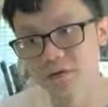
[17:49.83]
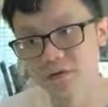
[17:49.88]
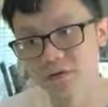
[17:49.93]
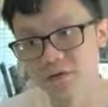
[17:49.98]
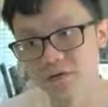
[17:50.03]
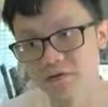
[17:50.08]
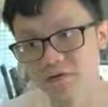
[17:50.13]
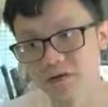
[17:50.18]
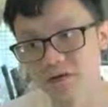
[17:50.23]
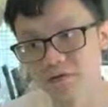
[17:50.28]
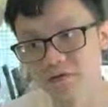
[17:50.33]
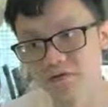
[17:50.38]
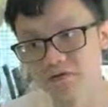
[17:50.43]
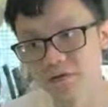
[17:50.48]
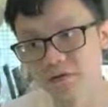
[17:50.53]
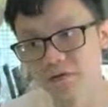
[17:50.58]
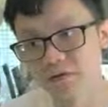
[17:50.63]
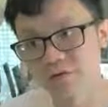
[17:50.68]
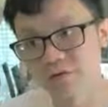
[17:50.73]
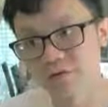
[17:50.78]
He want to
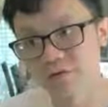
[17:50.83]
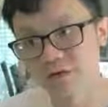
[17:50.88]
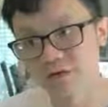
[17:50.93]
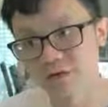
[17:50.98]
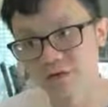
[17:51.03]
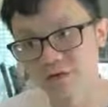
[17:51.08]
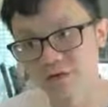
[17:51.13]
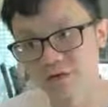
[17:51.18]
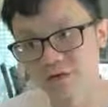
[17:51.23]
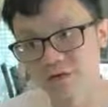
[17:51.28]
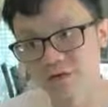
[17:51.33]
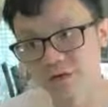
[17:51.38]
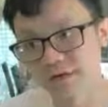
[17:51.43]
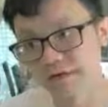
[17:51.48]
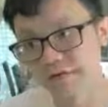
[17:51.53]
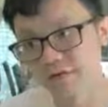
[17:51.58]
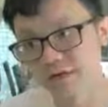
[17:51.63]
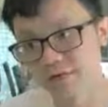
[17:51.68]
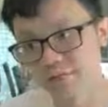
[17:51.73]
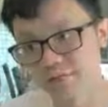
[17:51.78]
drink water.
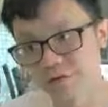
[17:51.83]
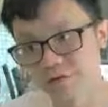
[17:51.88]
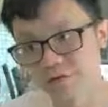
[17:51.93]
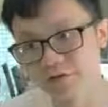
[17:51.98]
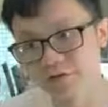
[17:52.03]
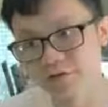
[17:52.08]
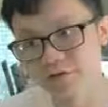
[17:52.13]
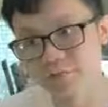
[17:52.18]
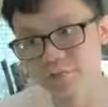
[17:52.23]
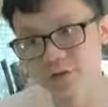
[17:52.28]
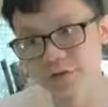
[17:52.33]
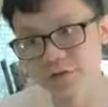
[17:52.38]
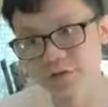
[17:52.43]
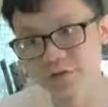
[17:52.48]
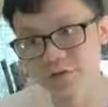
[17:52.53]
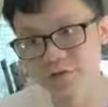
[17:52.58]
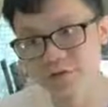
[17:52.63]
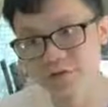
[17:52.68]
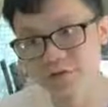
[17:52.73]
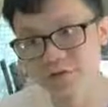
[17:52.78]
Wow, what a beautiful
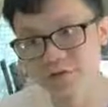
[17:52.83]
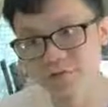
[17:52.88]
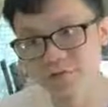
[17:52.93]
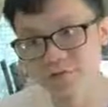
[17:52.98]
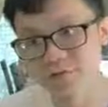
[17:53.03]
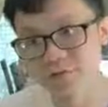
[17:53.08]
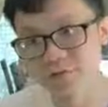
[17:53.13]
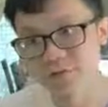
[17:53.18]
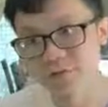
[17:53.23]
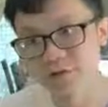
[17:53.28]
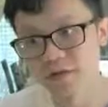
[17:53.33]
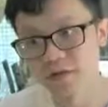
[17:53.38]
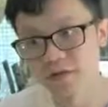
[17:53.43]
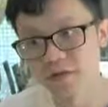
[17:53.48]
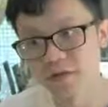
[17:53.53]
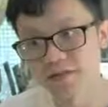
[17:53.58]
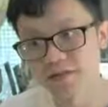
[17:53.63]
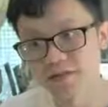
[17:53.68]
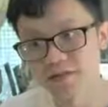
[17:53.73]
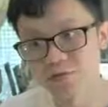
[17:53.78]
picture.
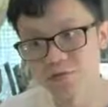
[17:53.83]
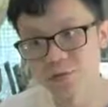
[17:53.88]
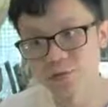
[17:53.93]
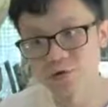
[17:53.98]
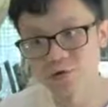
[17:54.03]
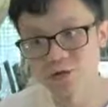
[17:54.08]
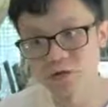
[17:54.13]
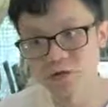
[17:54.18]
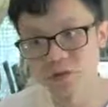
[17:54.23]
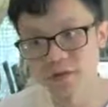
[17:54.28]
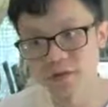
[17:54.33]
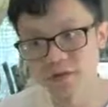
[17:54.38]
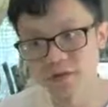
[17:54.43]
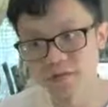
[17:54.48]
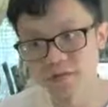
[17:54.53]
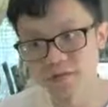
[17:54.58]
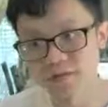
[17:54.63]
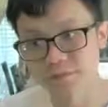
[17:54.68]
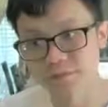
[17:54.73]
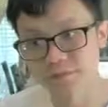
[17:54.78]
This is water
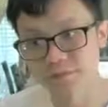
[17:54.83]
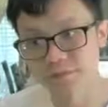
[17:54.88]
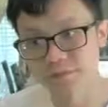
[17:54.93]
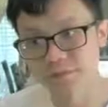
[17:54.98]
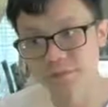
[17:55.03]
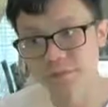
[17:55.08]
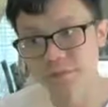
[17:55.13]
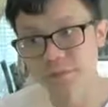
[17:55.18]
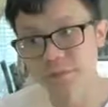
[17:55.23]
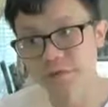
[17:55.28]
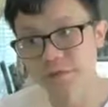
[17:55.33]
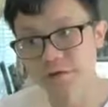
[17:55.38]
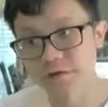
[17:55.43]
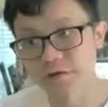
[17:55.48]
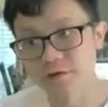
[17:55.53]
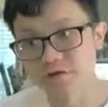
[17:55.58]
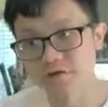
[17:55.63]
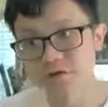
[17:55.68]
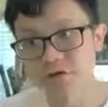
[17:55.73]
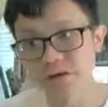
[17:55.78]

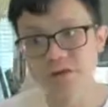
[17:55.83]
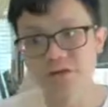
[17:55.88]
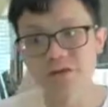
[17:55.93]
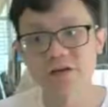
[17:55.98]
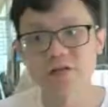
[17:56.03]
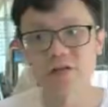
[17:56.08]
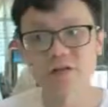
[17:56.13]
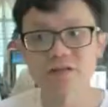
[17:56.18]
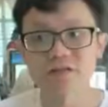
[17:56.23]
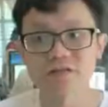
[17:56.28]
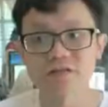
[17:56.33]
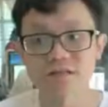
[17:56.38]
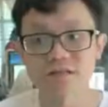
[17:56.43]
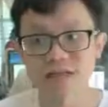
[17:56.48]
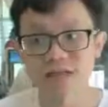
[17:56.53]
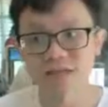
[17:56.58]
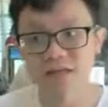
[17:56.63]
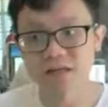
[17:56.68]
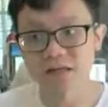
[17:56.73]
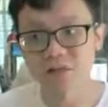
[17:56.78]
so if he want to
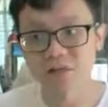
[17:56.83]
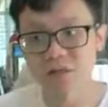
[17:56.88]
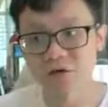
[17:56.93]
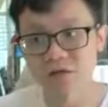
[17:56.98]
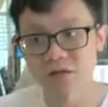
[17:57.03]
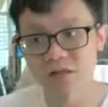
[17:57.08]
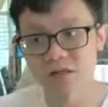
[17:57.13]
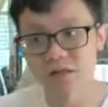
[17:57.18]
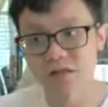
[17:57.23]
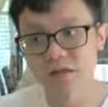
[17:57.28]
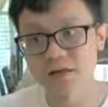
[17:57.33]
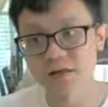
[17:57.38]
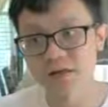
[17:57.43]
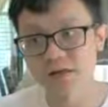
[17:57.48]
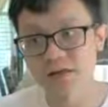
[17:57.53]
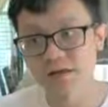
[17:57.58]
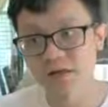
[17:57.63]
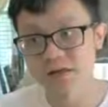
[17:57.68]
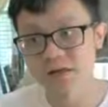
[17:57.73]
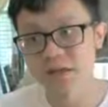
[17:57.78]
suck the water,
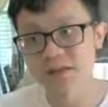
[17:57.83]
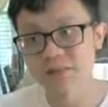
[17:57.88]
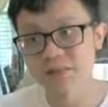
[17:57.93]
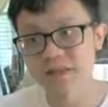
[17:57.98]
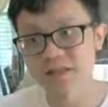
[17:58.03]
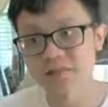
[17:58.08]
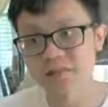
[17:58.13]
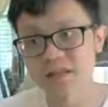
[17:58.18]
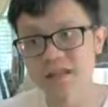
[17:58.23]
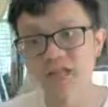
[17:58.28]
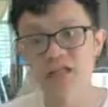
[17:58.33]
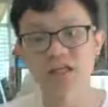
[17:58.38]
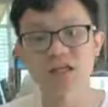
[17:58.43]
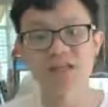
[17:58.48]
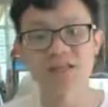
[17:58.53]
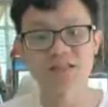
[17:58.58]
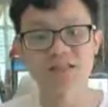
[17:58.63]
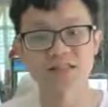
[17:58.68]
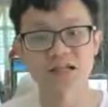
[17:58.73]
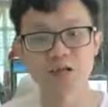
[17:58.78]
he must make sure
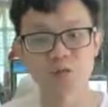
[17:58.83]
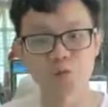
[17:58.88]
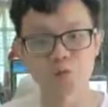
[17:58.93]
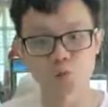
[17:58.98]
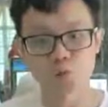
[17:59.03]
he's like,